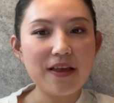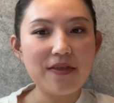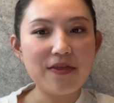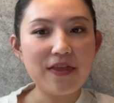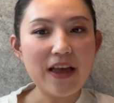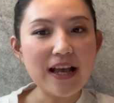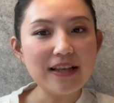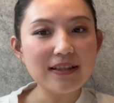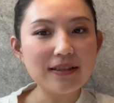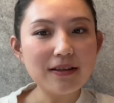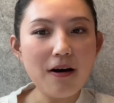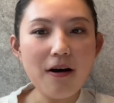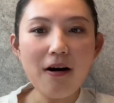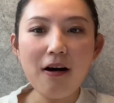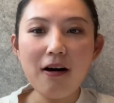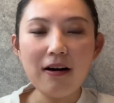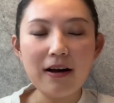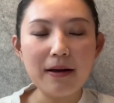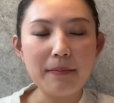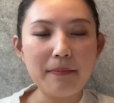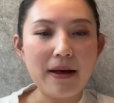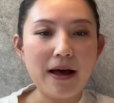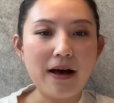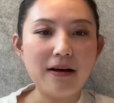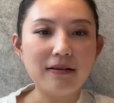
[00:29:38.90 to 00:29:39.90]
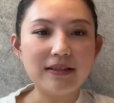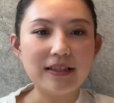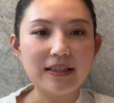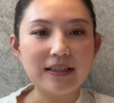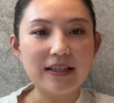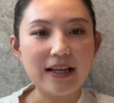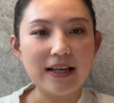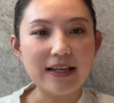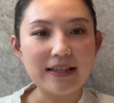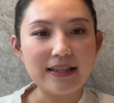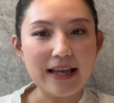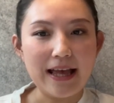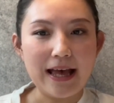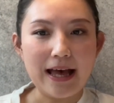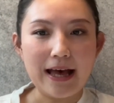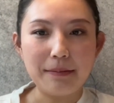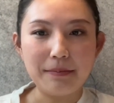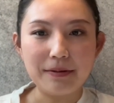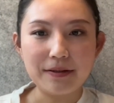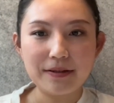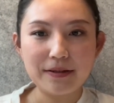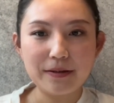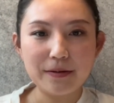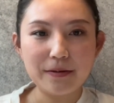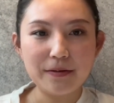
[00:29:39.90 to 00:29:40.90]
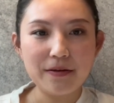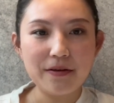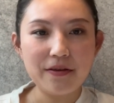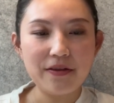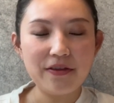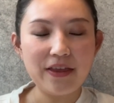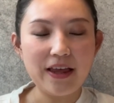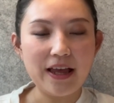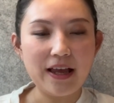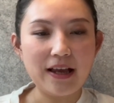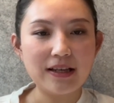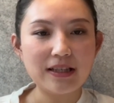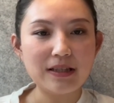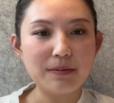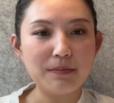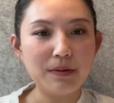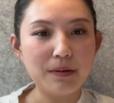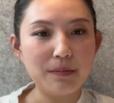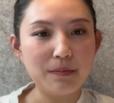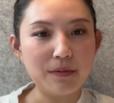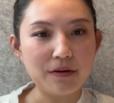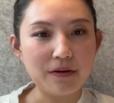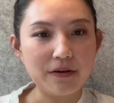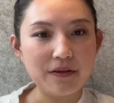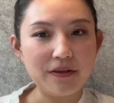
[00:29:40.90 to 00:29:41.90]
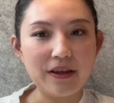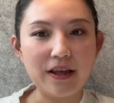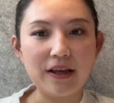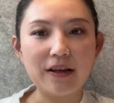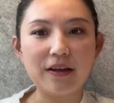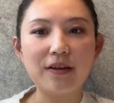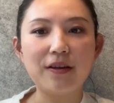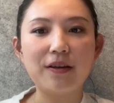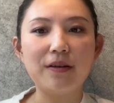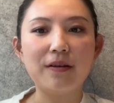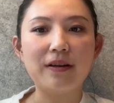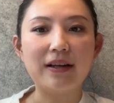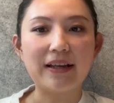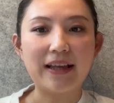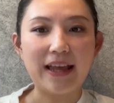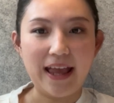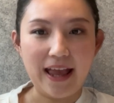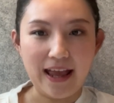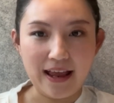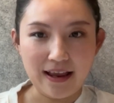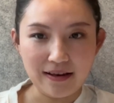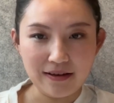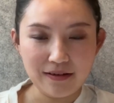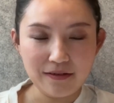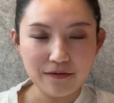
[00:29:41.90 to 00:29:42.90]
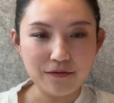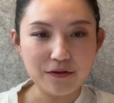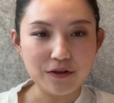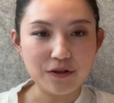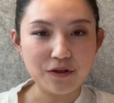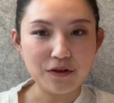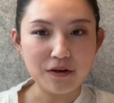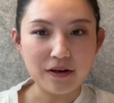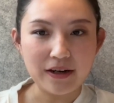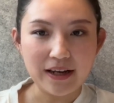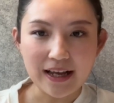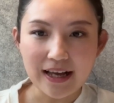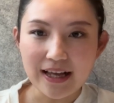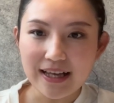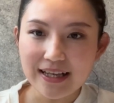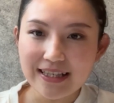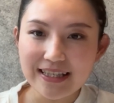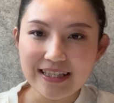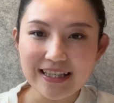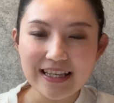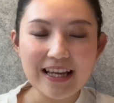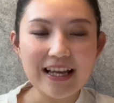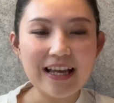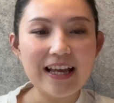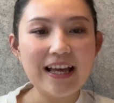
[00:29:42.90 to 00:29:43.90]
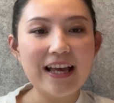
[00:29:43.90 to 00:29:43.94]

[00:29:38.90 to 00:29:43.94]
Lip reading: that's all about today's episode. Thanks, Bieber. Thank you again for joining us.